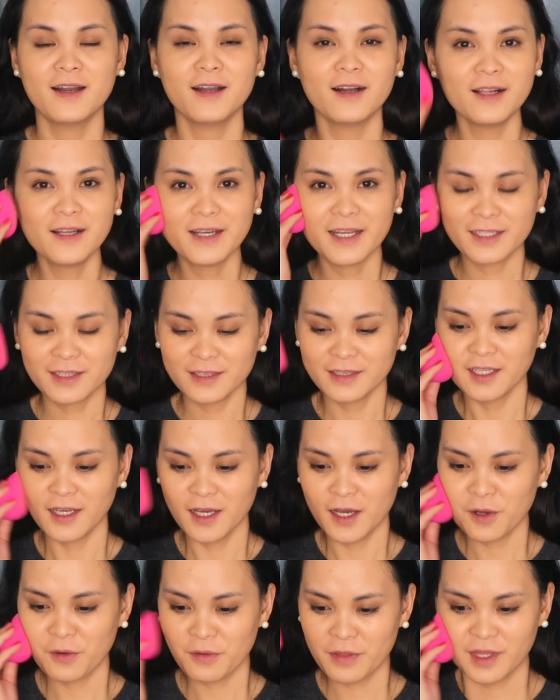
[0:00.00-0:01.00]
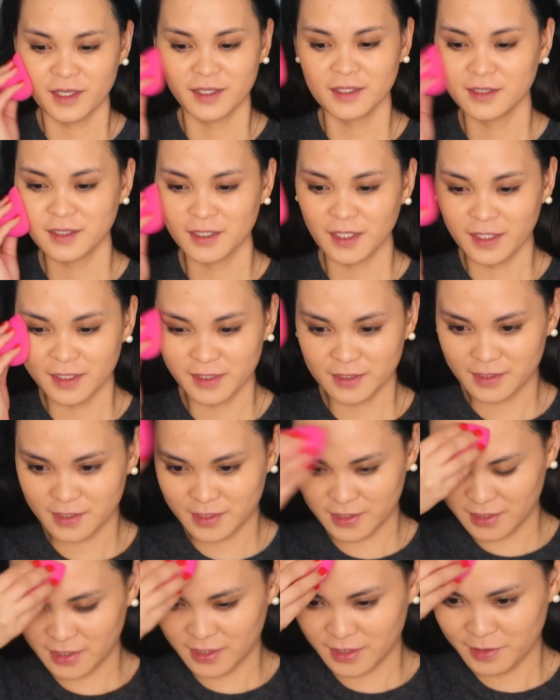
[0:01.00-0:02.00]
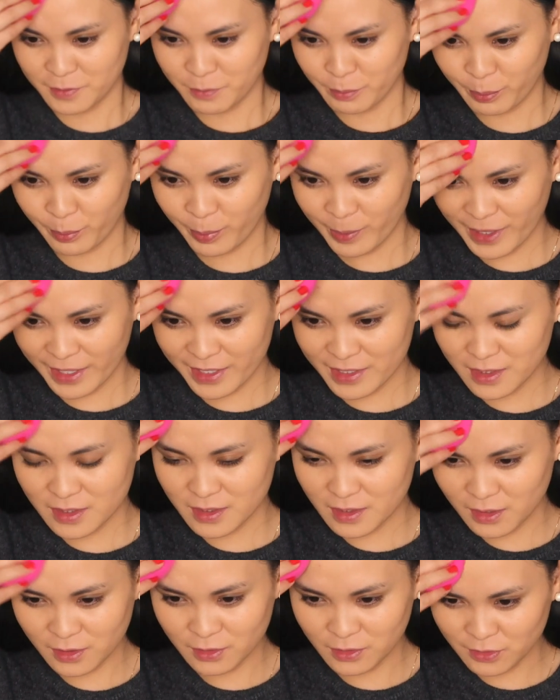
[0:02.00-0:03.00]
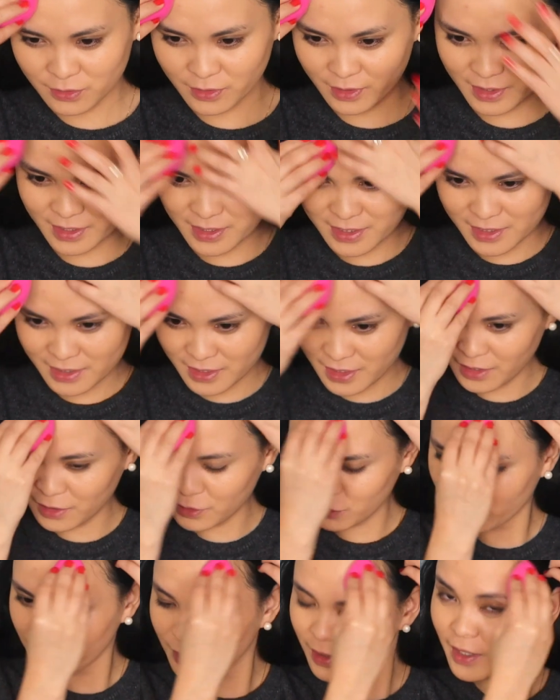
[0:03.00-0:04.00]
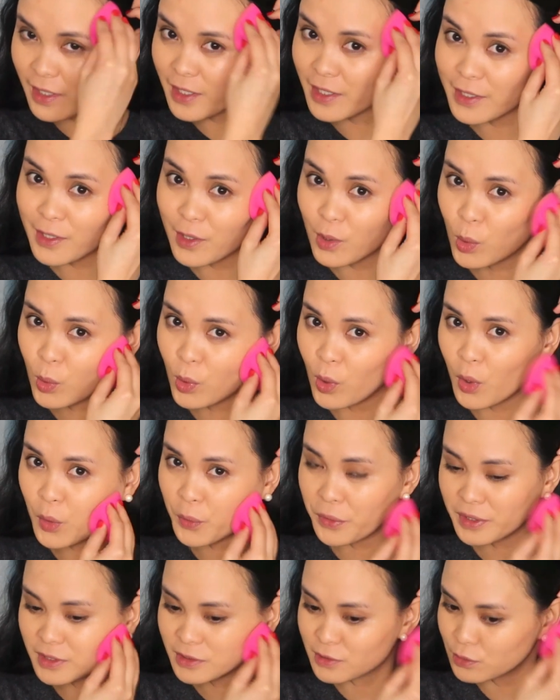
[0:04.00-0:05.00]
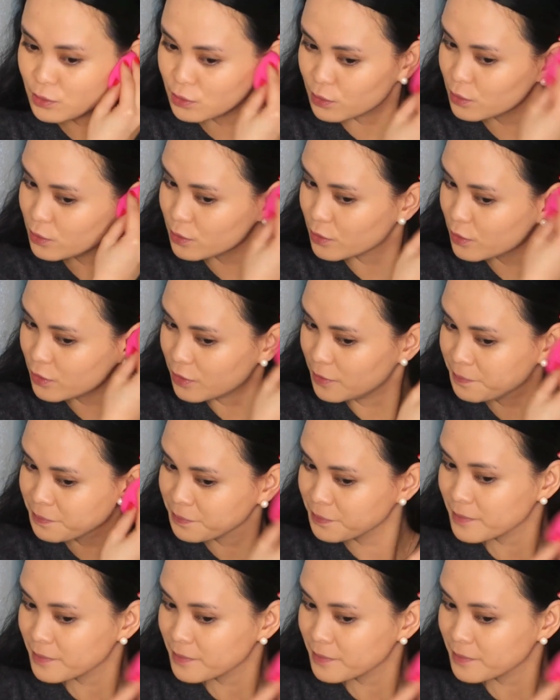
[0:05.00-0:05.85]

Alright, now that it's pressed into our skin, we are now going to